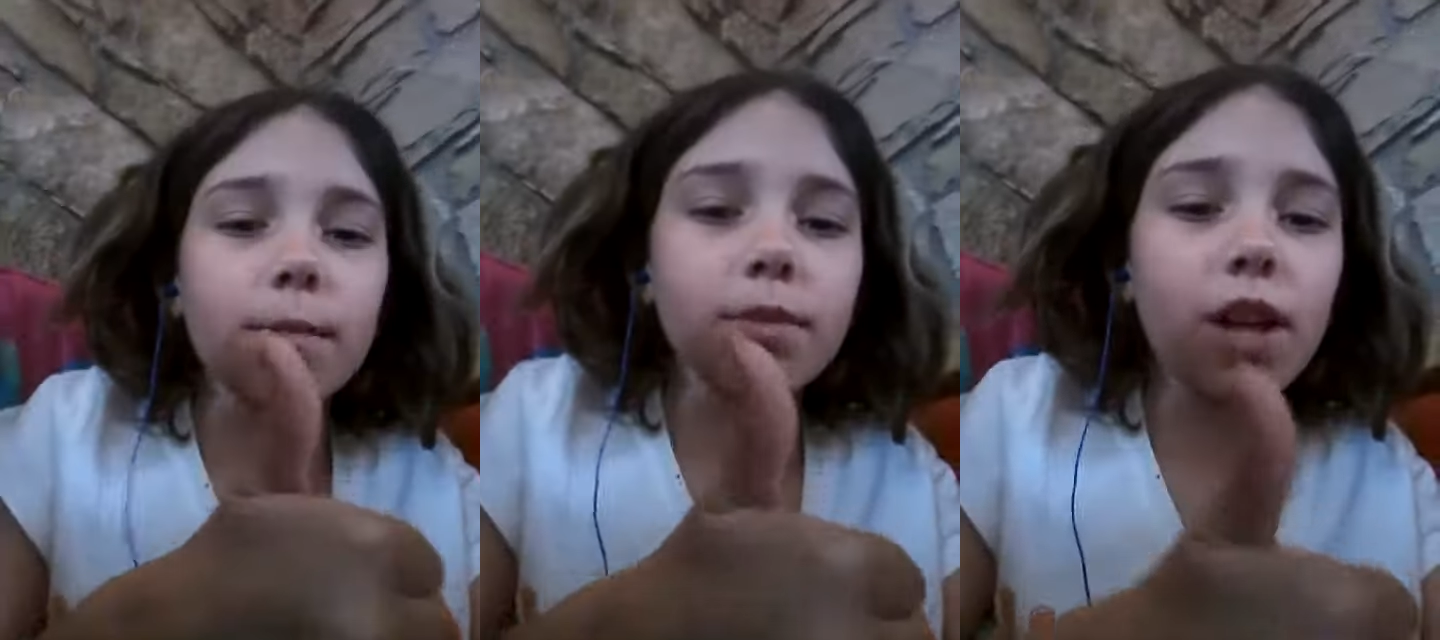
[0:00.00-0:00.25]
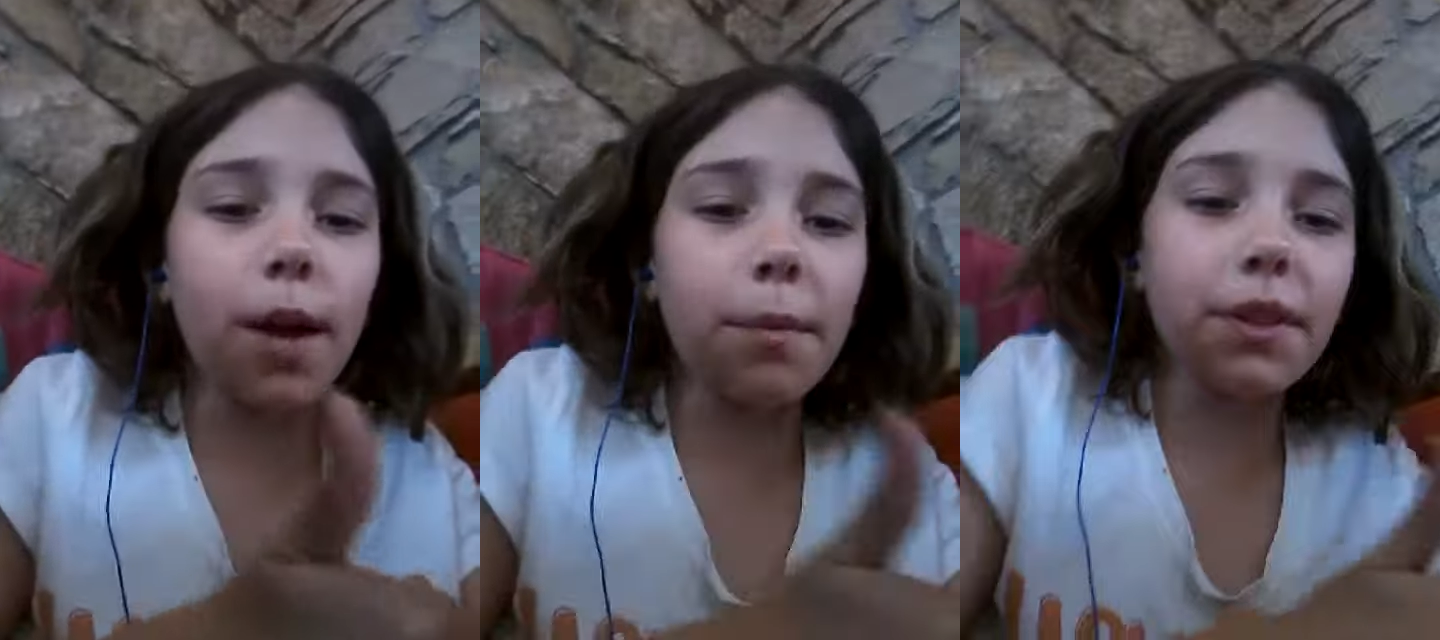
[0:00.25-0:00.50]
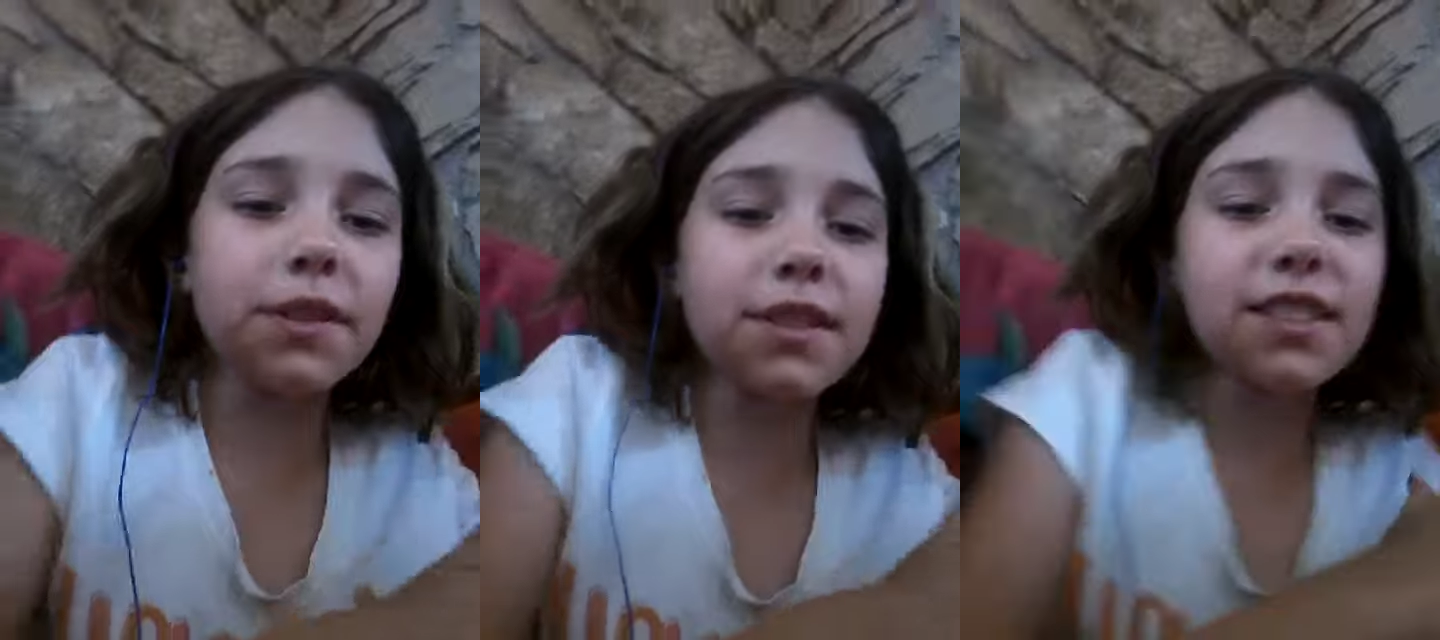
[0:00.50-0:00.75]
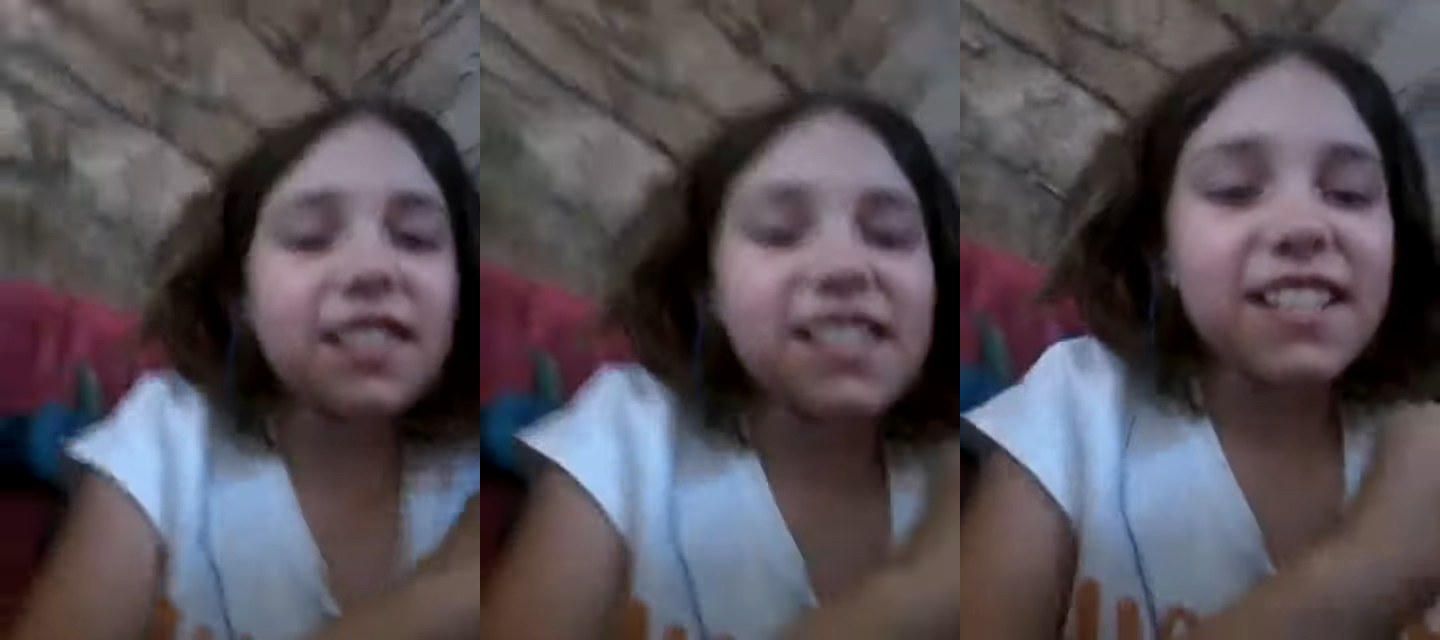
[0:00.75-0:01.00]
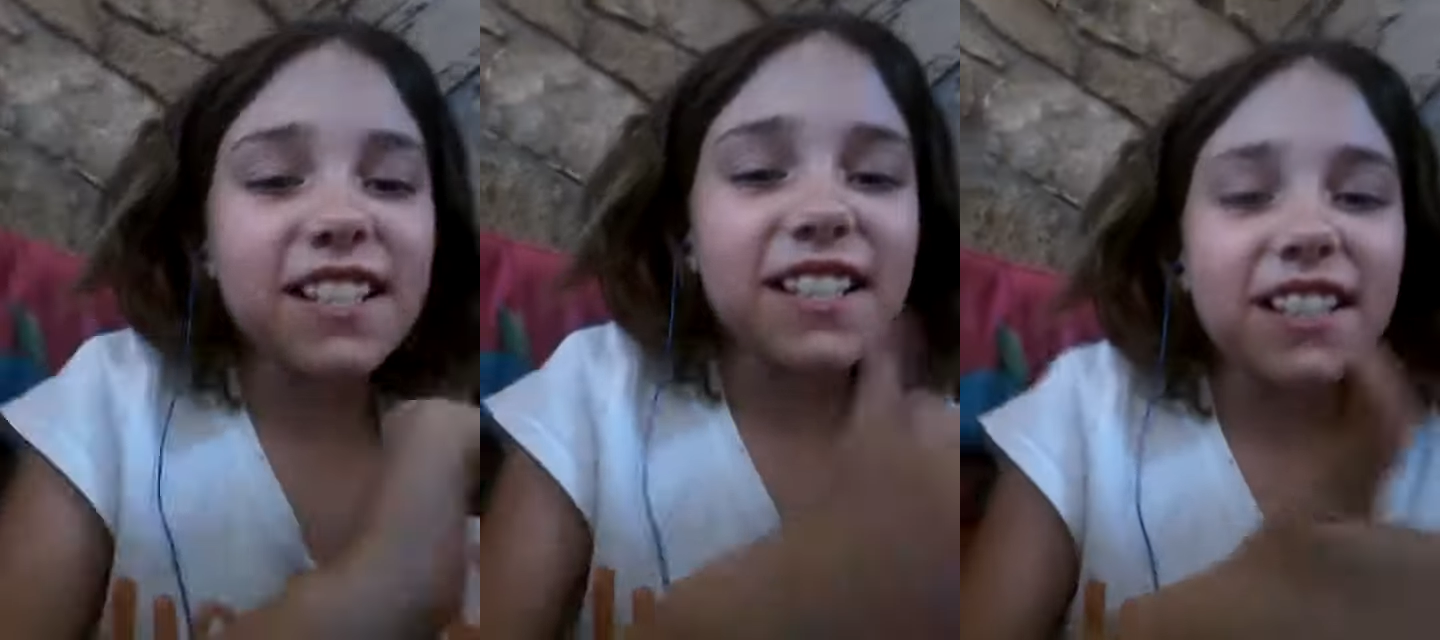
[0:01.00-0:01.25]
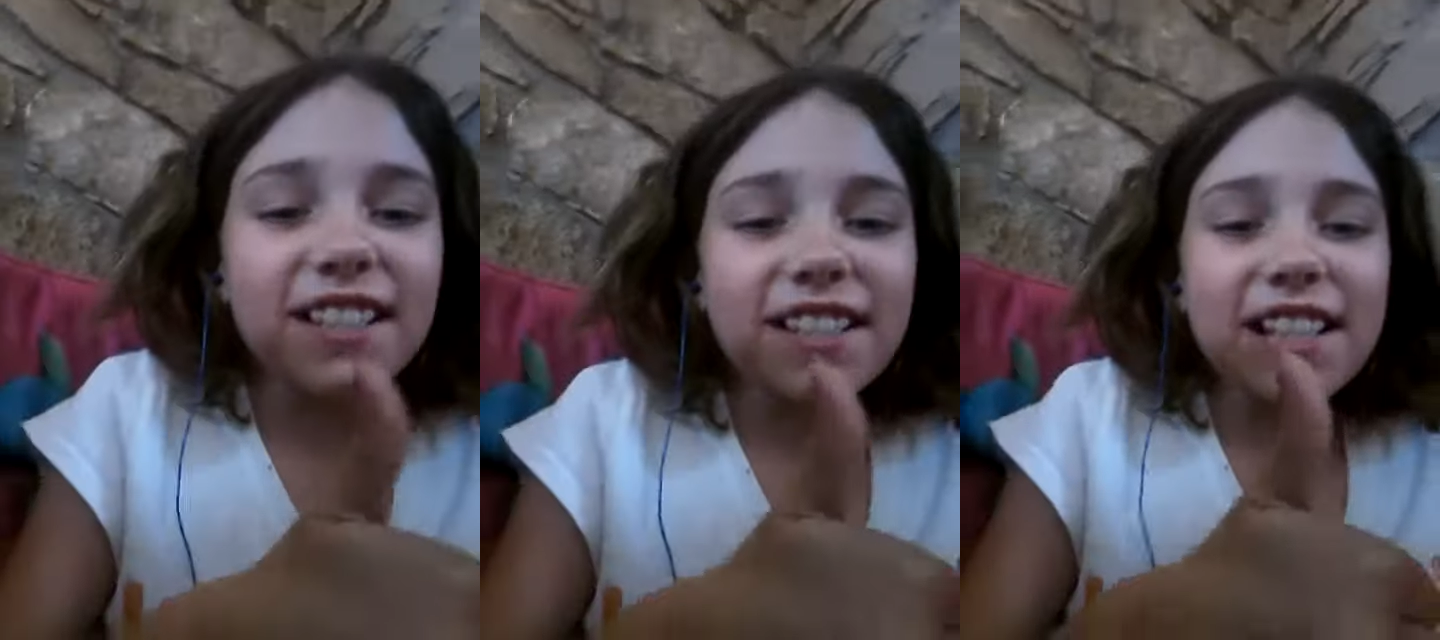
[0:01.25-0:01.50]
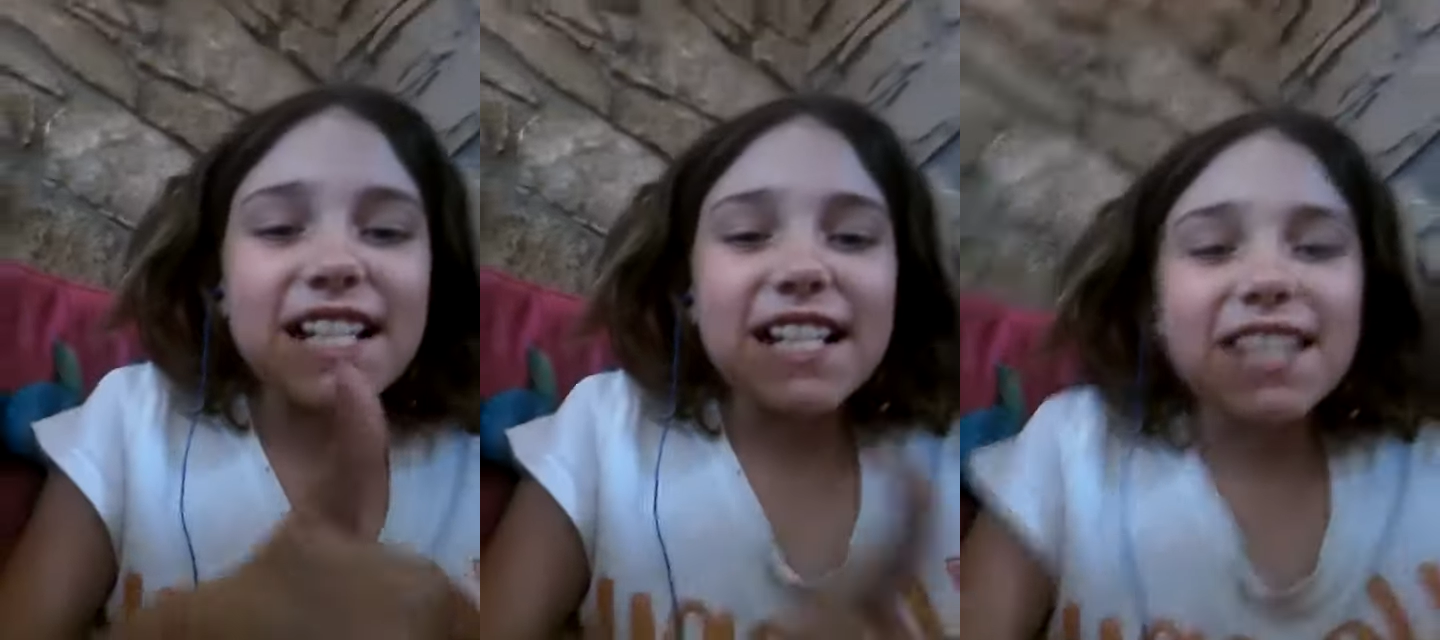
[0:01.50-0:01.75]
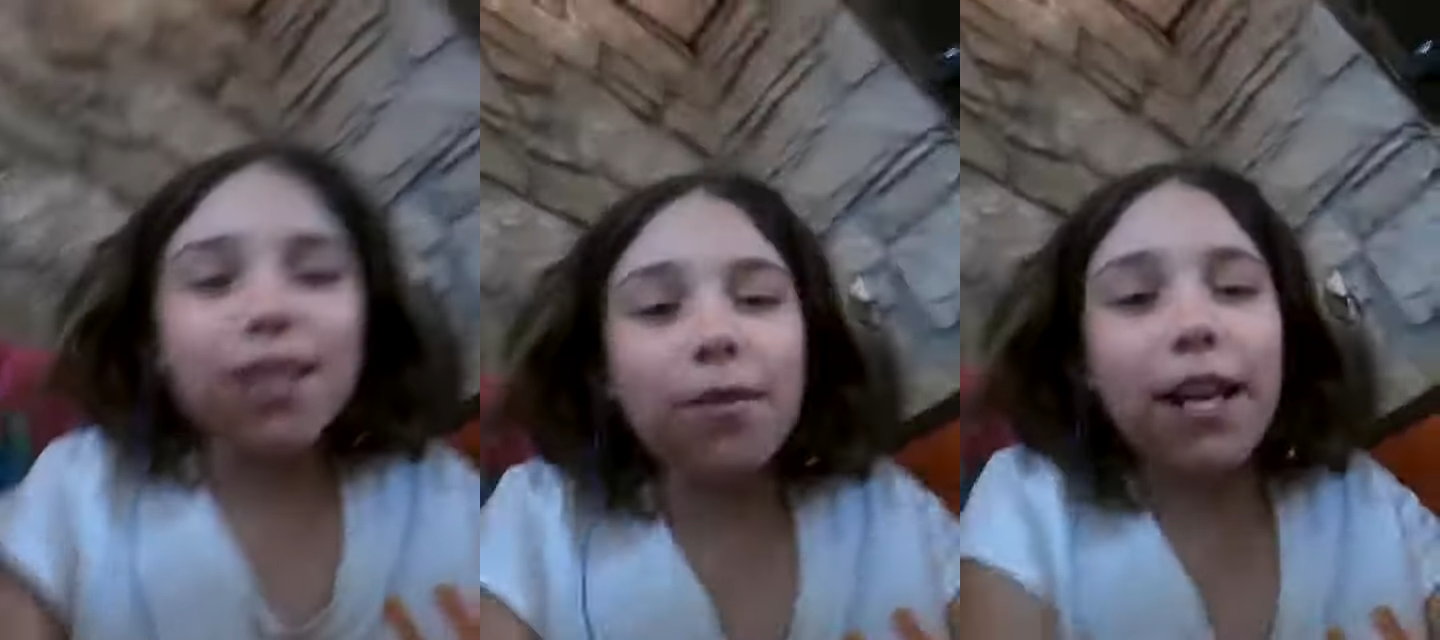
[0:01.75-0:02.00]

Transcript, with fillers: subscribers. Love